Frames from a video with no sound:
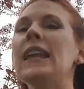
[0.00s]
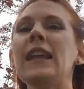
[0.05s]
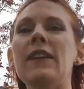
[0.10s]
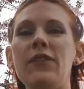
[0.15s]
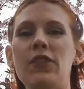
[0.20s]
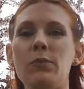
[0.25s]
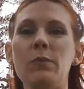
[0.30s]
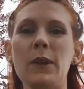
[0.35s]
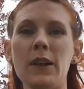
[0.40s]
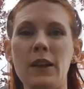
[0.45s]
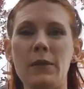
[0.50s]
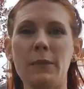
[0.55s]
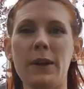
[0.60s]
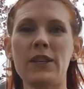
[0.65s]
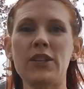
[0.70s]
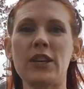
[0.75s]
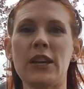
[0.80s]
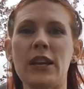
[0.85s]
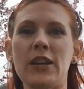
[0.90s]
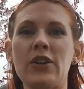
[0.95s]
If you've been on
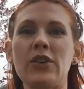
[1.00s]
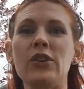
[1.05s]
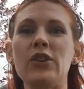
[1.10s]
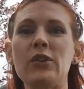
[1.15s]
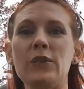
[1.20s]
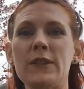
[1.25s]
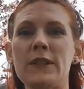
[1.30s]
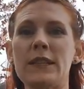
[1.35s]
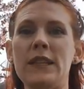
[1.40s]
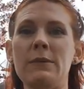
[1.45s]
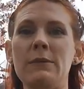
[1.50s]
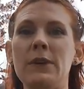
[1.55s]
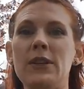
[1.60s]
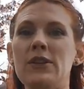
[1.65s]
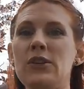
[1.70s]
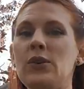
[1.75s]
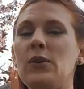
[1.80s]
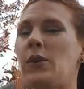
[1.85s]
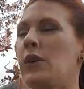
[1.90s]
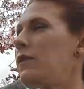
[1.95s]
my channel, you've seen me
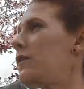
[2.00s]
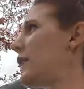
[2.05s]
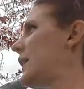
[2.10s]
do a